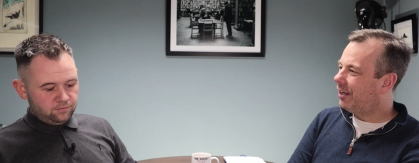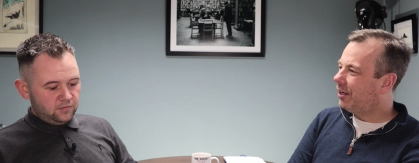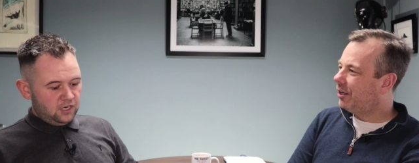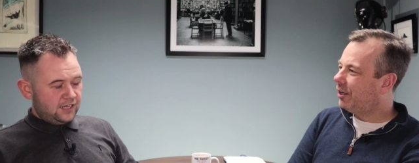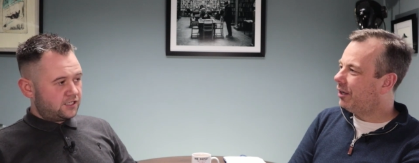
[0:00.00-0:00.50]

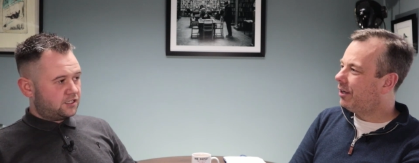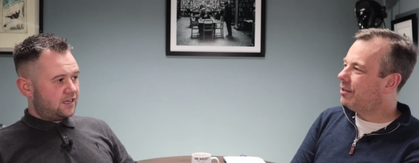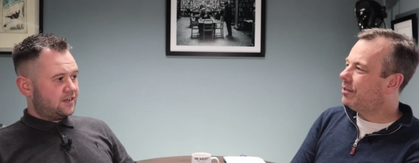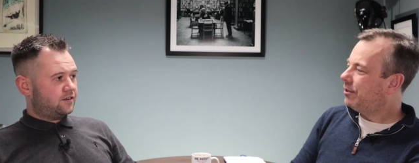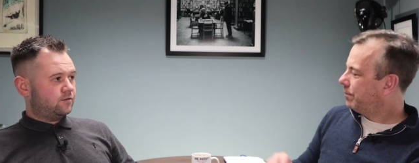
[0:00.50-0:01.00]
Speaker 1: like you
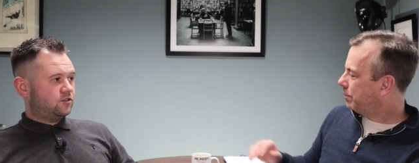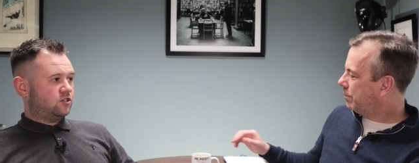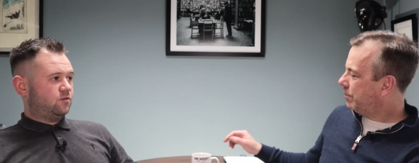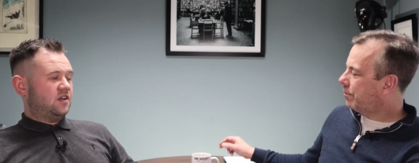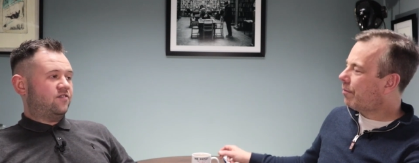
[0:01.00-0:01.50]
said,
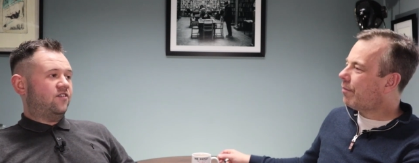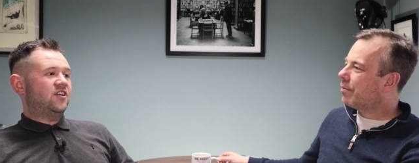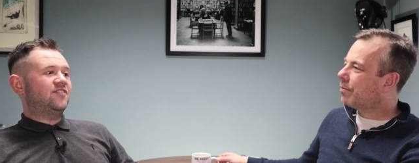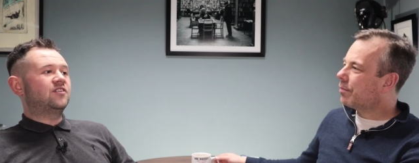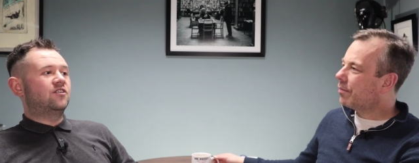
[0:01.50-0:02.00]
just with your
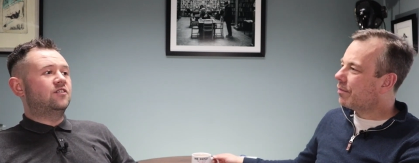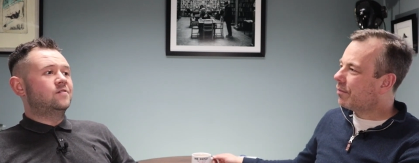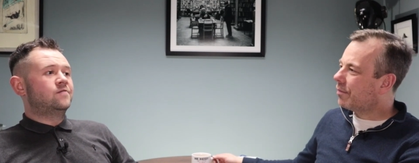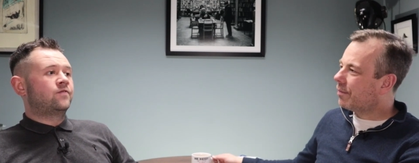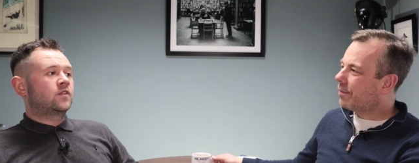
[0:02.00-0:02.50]
father-in-law,
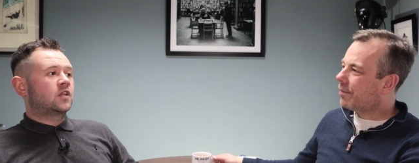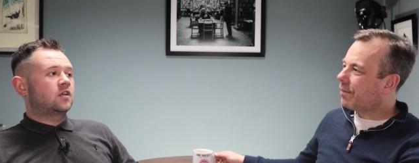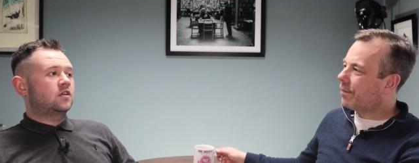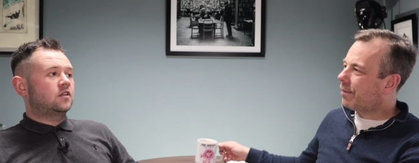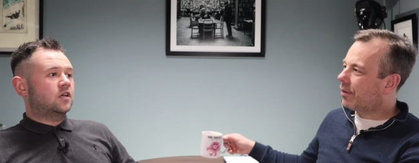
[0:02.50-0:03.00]

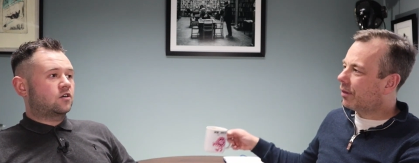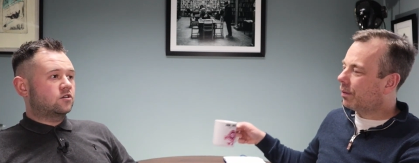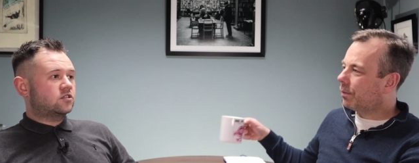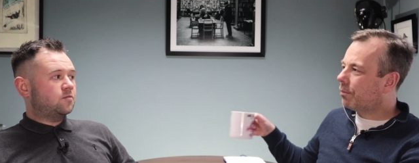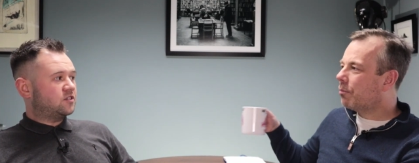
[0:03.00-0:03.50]
your
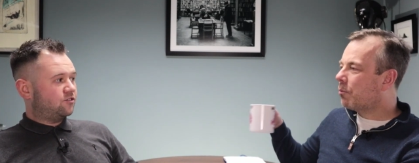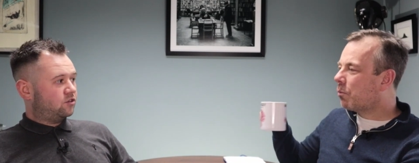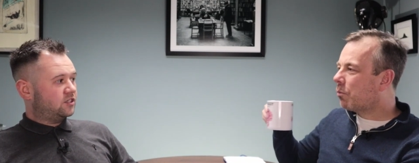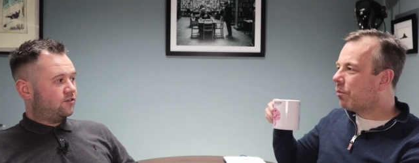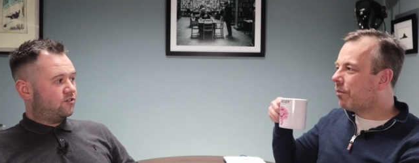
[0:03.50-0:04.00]
customers are
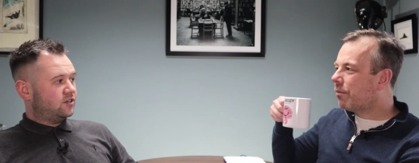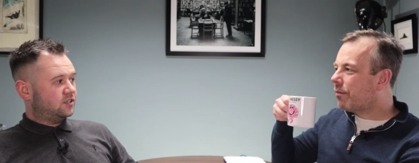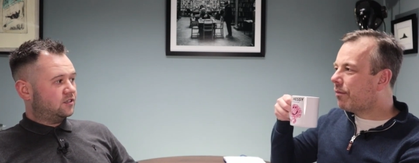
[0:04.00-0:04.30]
all different.